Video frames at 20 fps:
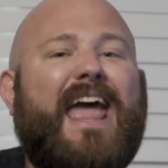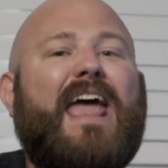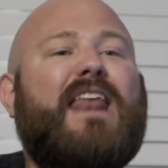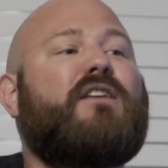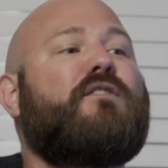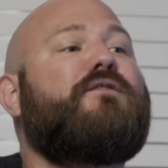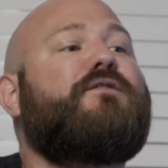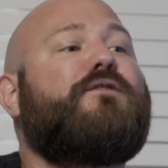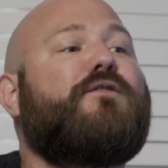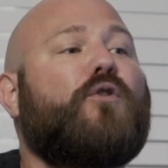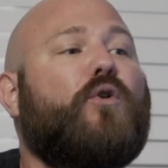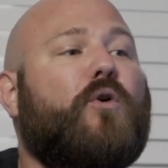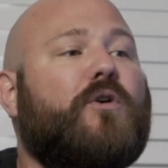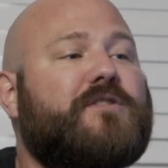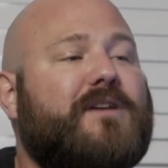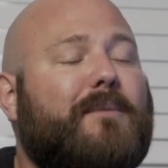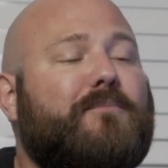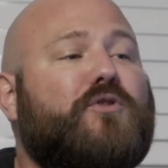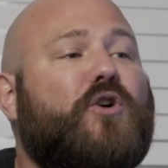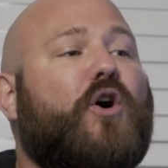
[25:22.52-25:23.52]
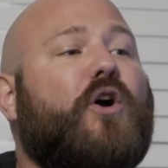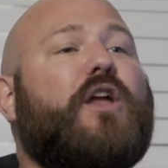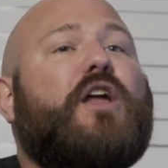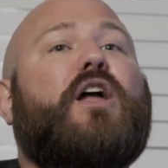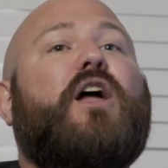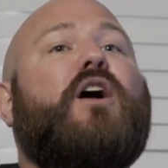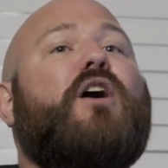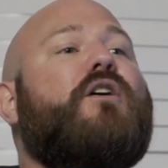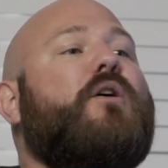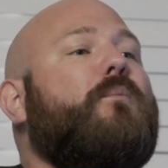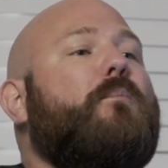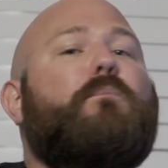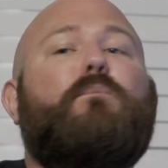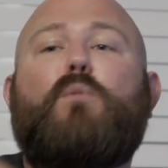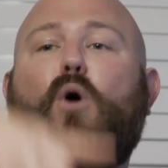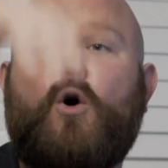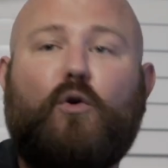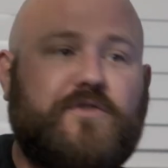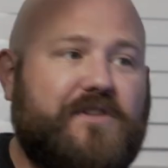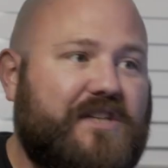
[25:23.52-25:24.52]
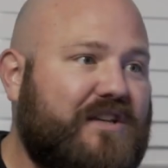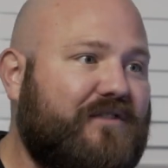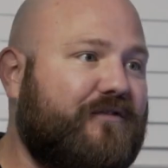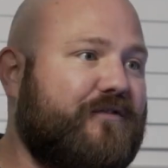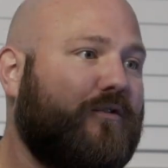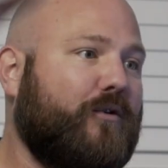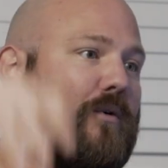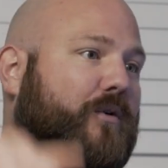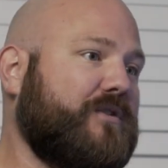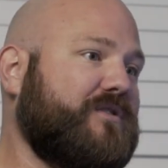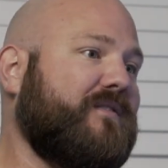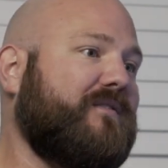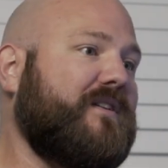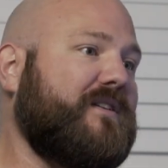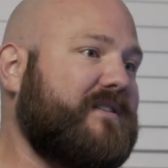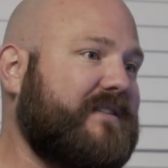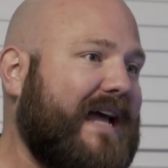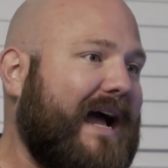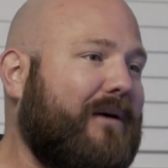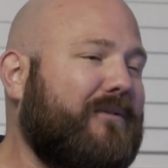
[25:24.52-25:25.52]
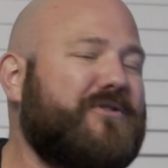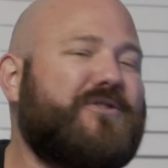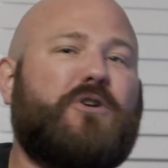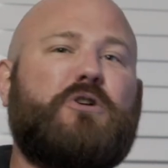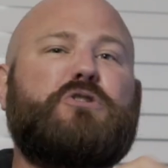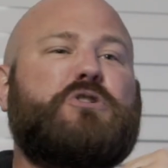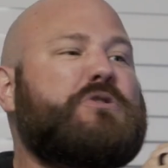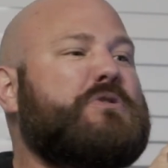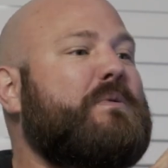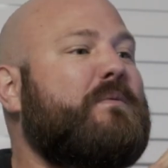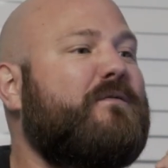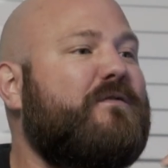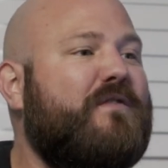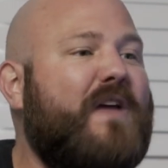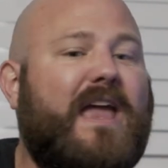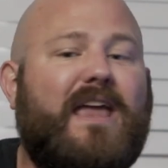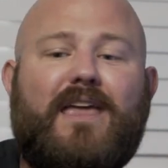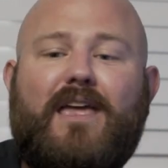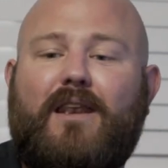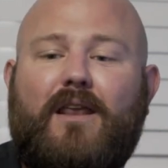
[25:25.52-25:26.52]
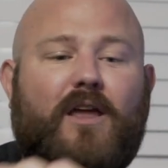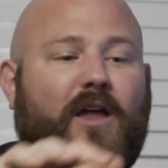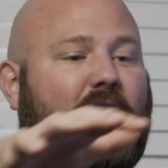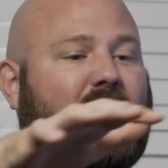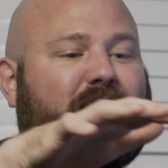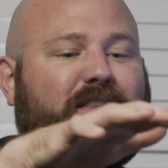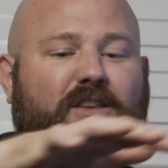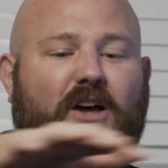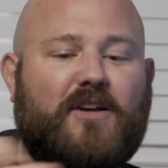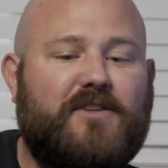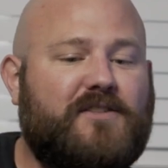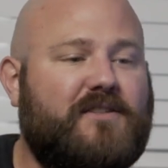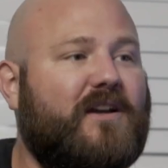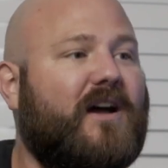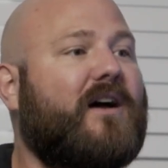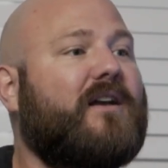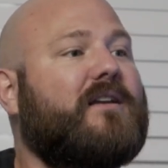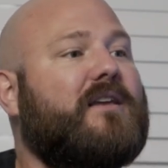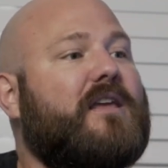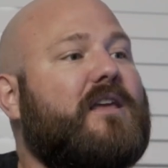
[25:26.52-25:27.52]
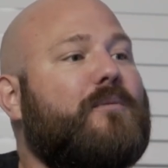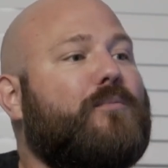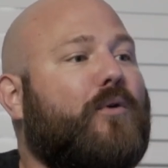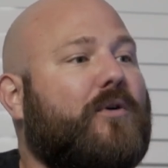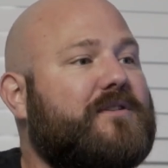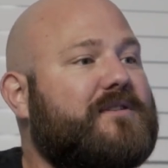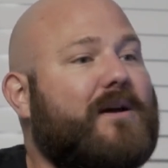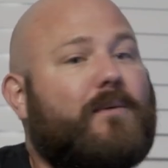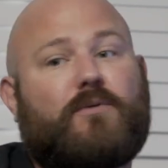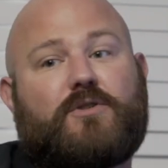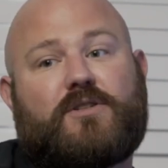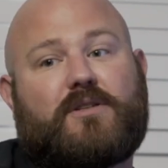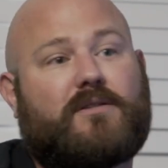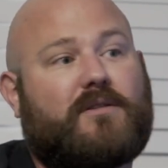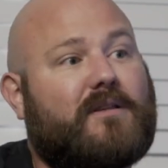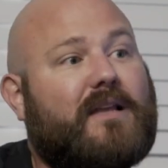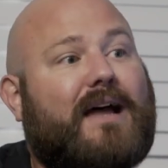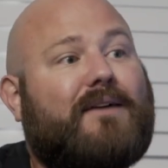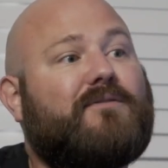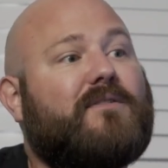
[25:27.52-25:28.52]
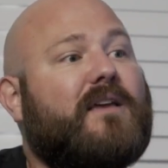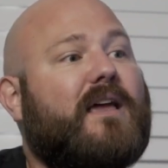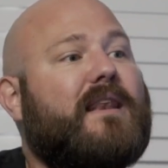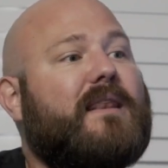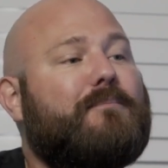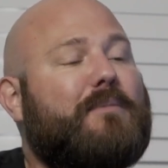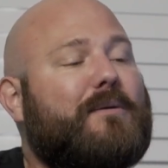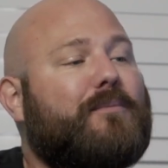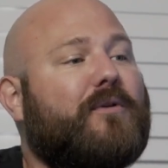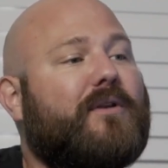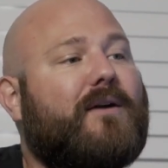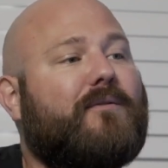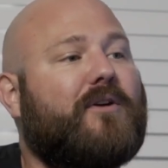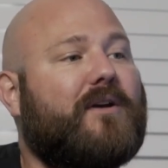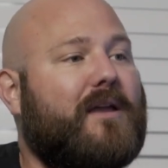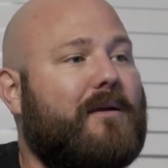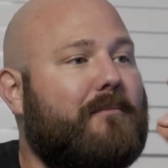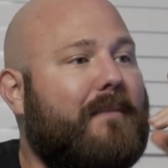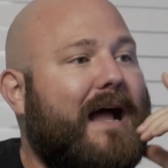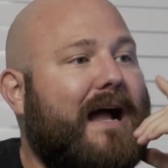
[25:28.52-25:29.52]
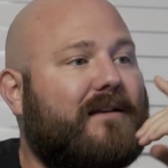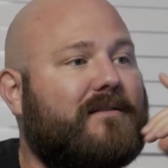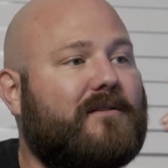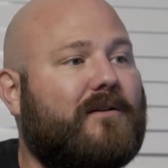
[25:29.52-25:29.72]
and floors, I'm talking multi-floors of these towers are just vacant, dust on keyboards that were just left and people never came back